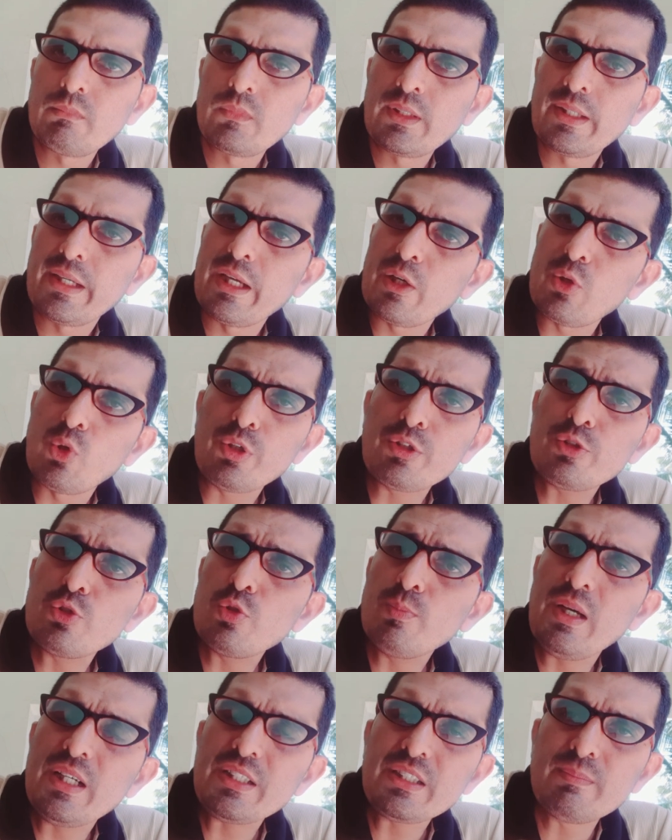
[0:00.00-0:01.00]
According to
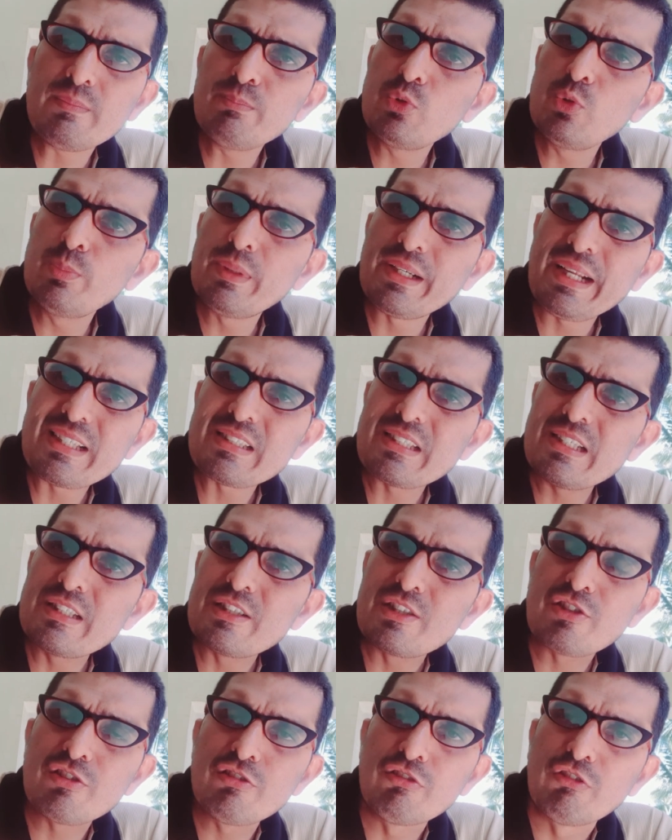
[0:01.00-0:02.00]
Martin Buber, as I
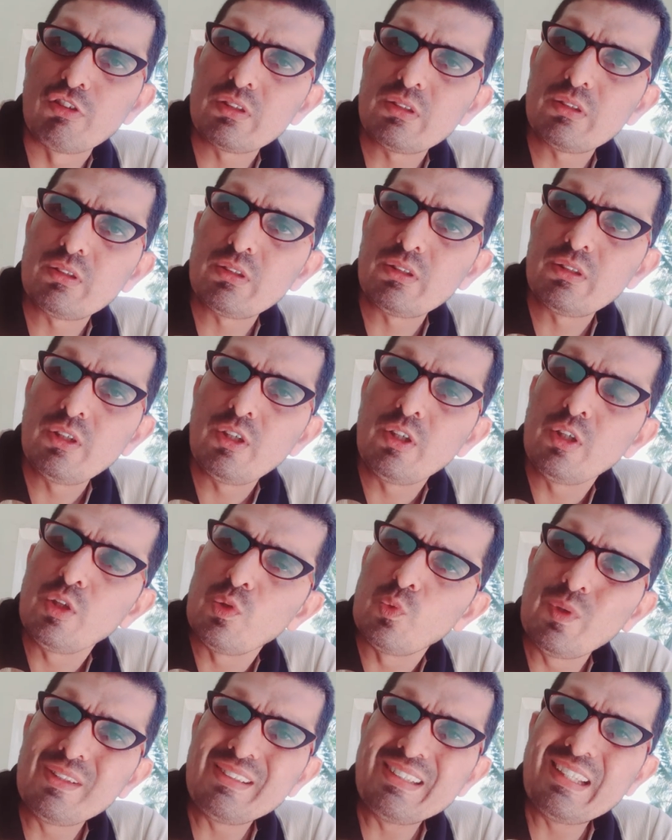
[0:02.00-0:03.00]
told,
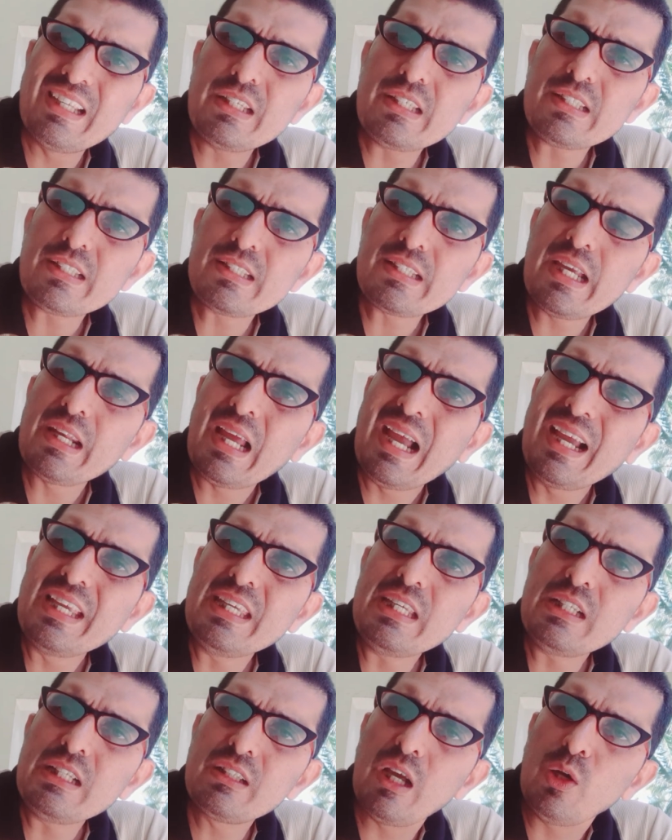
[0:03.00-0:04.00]
when there is an
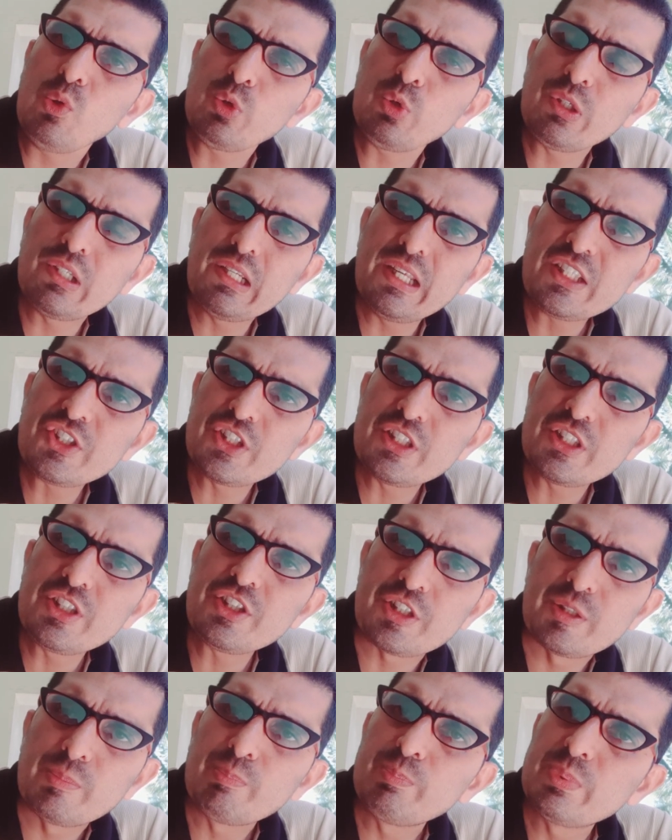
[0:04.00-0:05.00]
I-thou relationship,